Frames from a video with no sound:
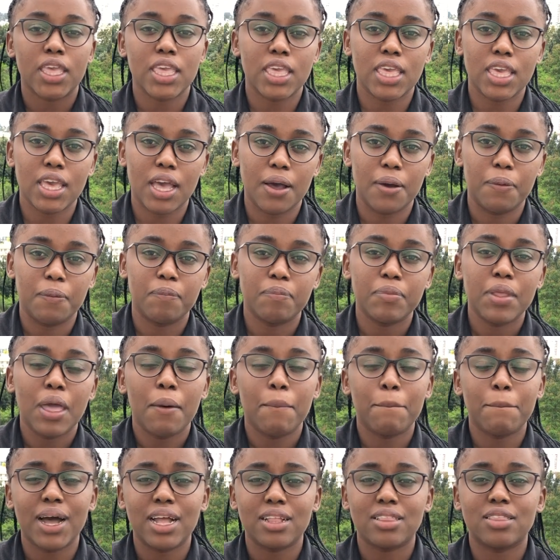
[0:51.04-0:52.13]
Yeah,
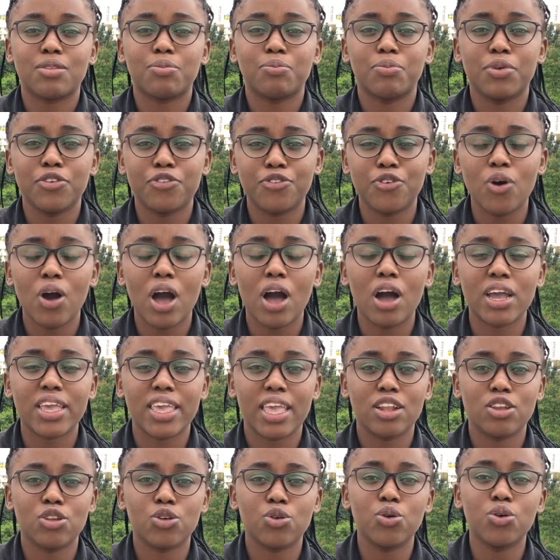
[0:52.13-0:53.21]
but before I
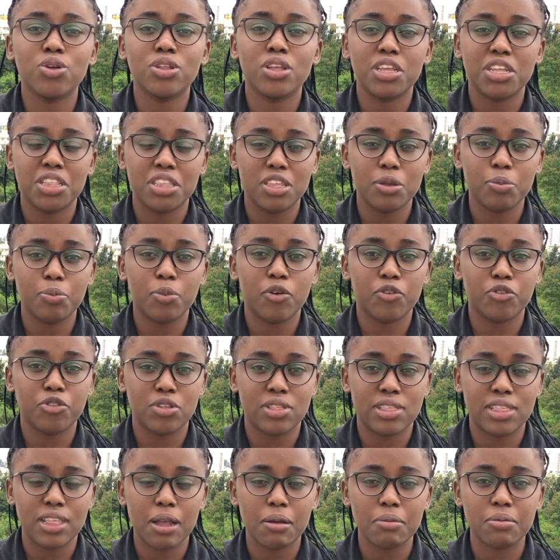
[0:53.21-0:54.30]
can go in deep of the
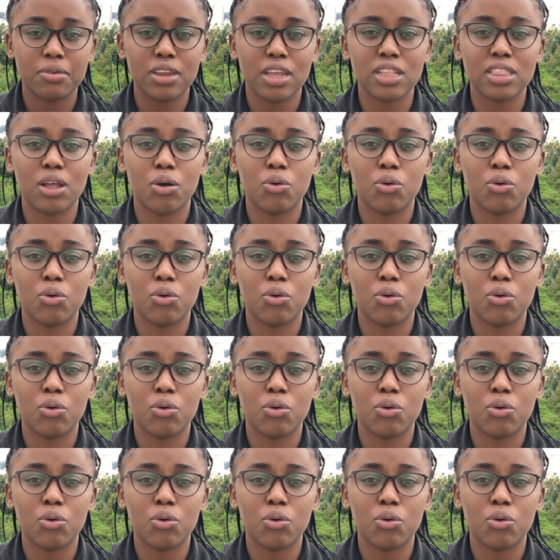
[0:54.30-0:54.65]
subject,